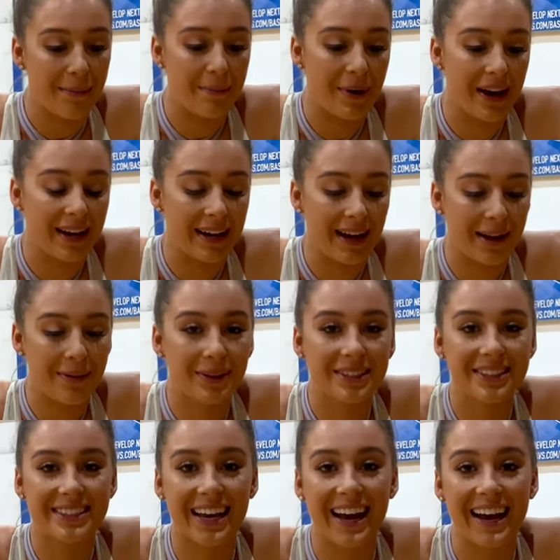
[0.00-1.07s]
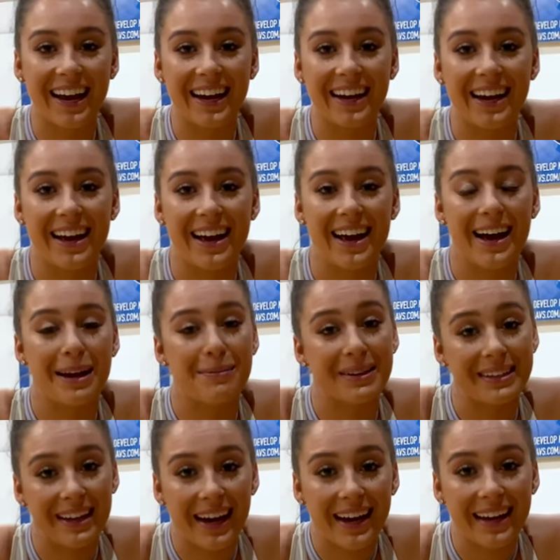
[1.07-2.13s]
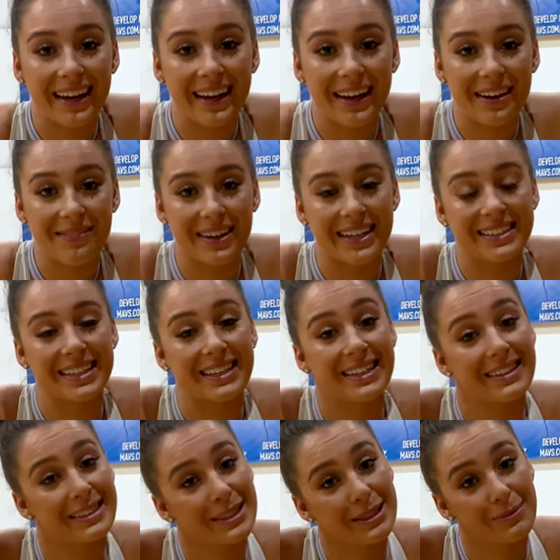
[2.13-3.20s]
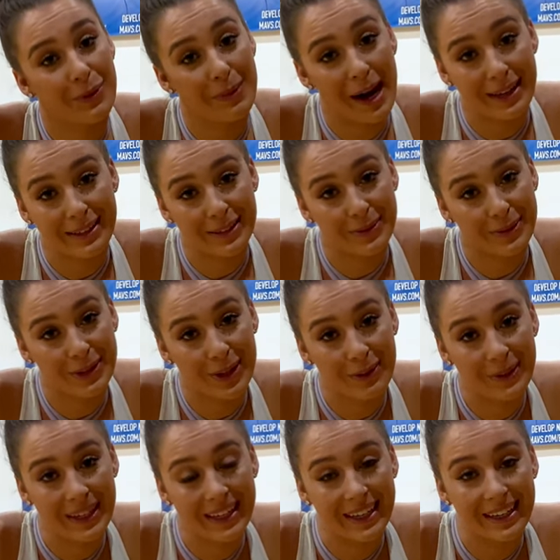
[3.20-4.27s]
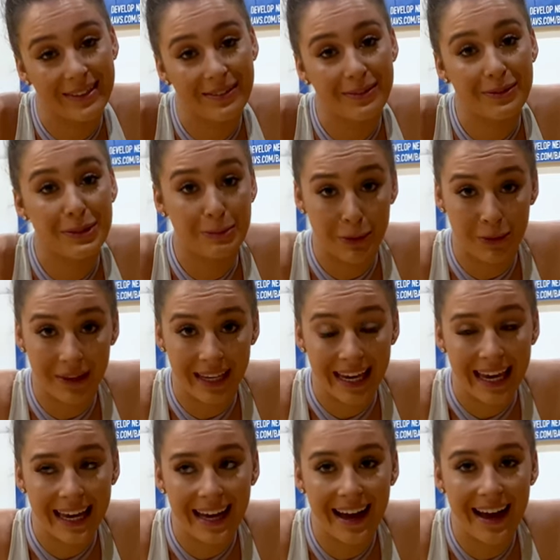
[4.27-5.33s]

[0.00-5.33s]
But I will say, I'd be lying if I said that this practice was going smoothly.